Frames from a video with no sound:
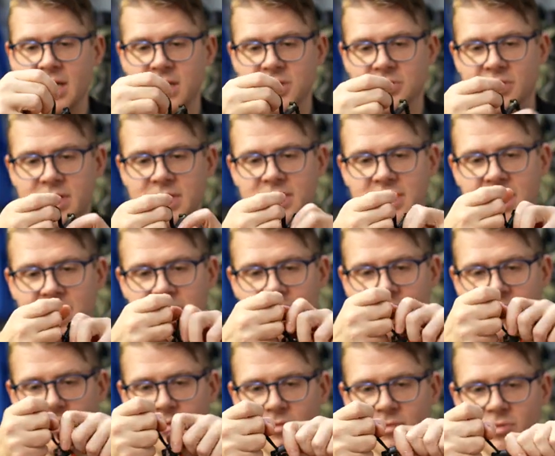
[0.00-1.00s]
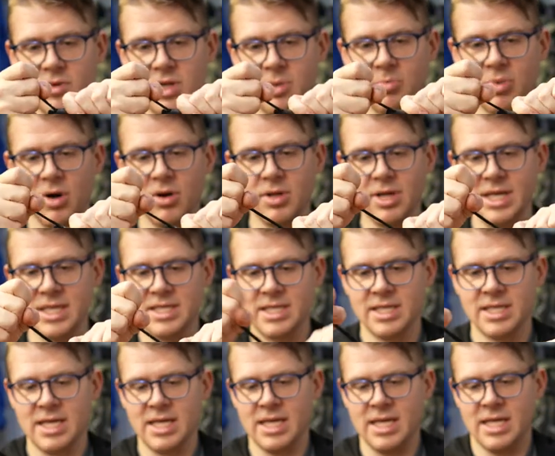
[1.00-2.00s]
So this thing, when you pull it,
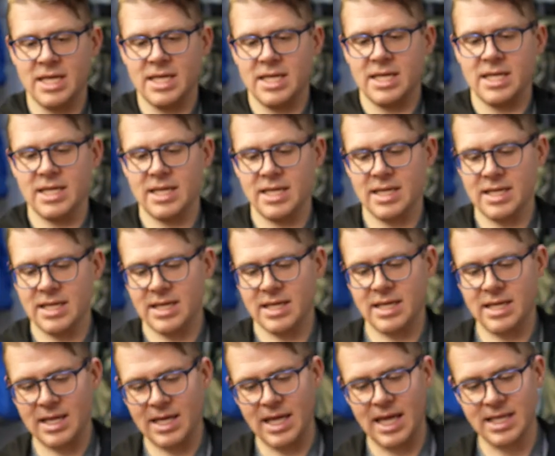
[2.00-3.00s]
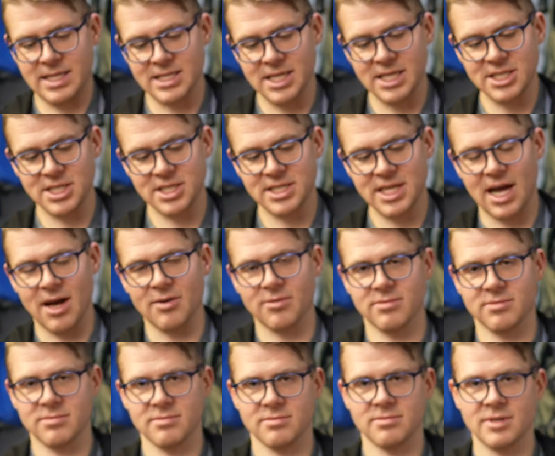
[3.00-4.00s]
it cinches
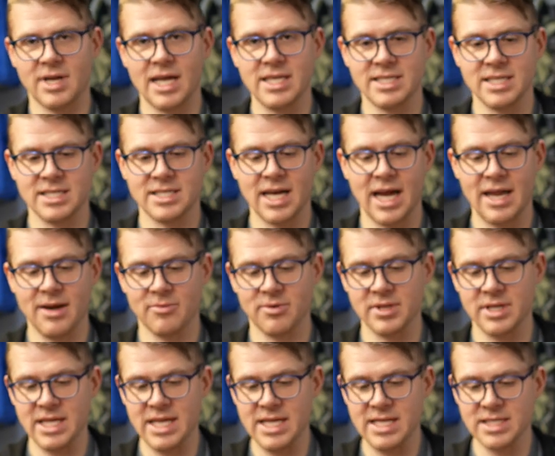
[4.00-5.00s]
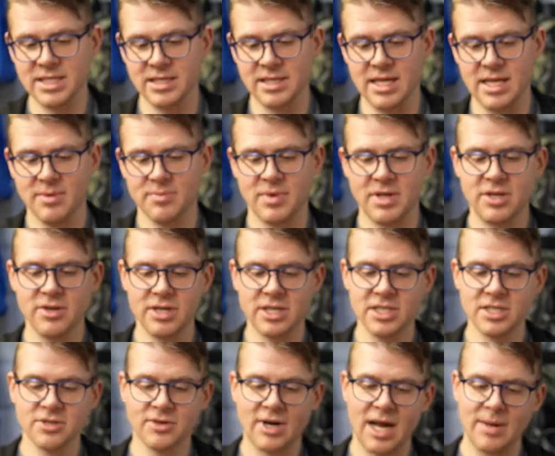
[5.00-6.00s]
down nice and tight and really easily. Then you can
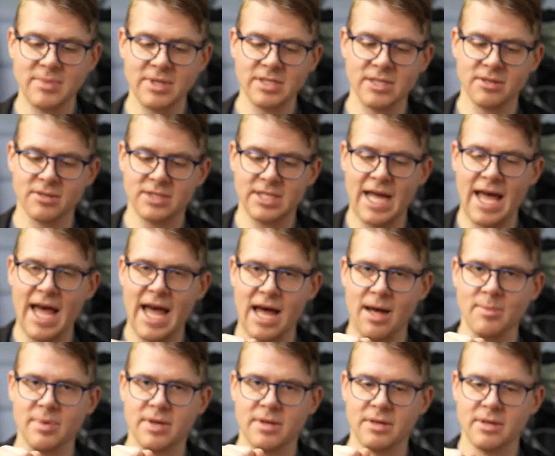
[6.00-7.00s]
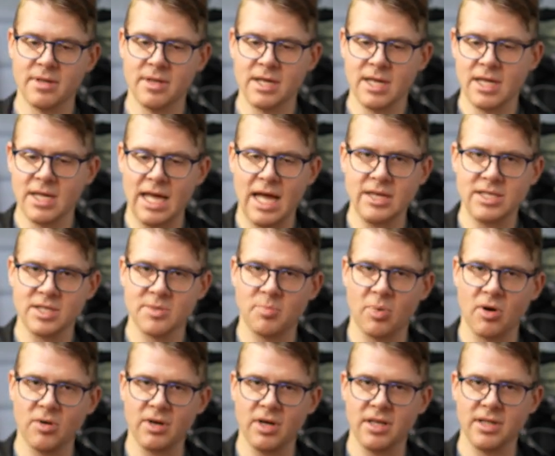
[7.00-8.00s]
just grab this little tab and just
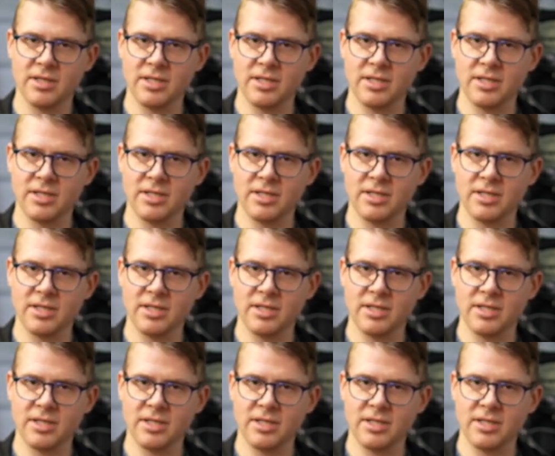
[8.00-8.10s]
pull it.